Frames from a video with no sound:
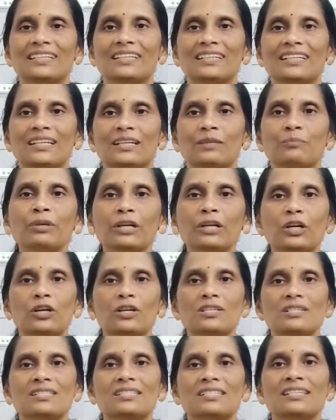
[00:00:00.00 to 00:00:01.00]

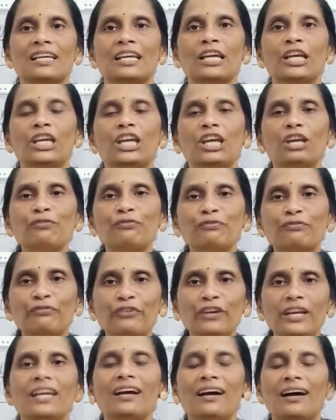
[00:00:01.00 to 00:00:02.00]
Because if
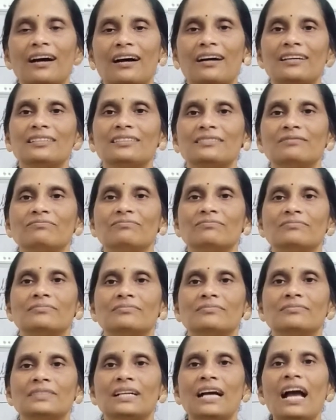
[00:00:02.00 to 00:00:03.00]
we are
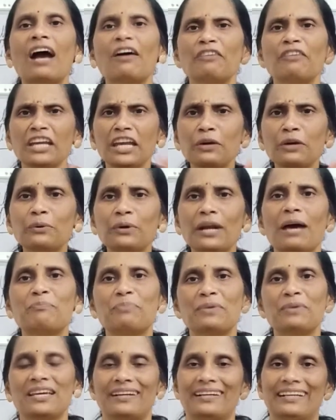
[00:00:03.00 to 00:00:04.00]
having a good
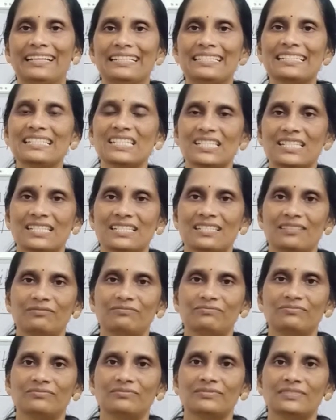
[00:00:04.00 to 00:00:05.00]
appearance,
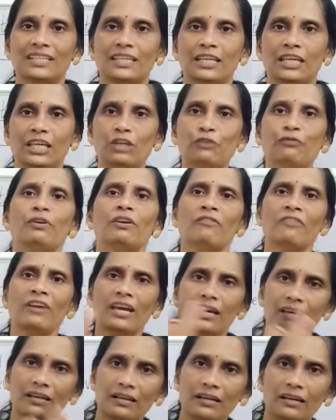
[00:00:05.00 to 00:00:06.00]
if we
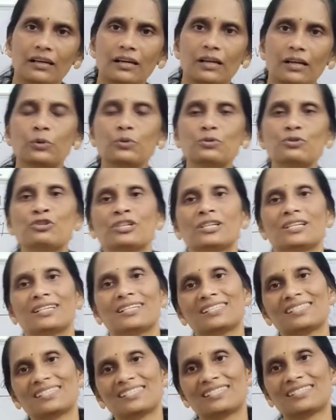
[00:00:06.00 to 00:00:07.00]
wear a good
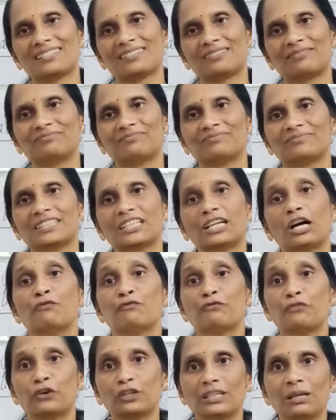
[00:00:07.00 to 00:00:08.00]
dress,
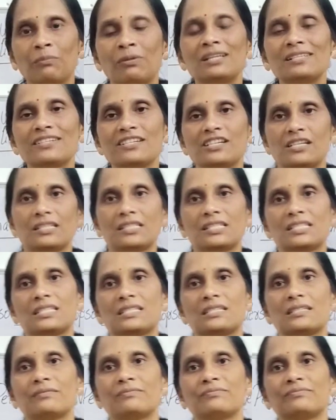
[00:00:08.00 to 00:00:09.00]
comfortable dress,
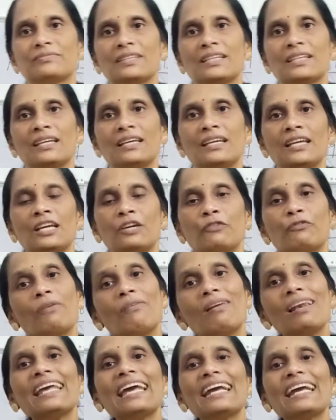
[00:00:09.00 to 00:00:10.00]
we will
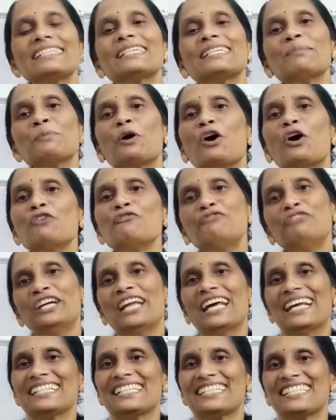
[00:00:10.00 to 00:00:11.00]
get some
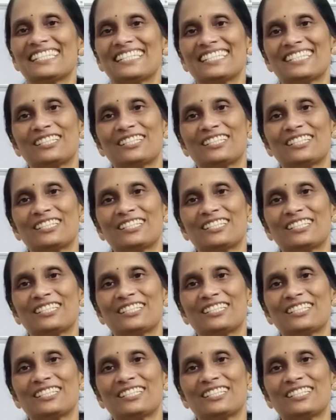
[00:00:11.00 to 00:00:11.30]
confidence.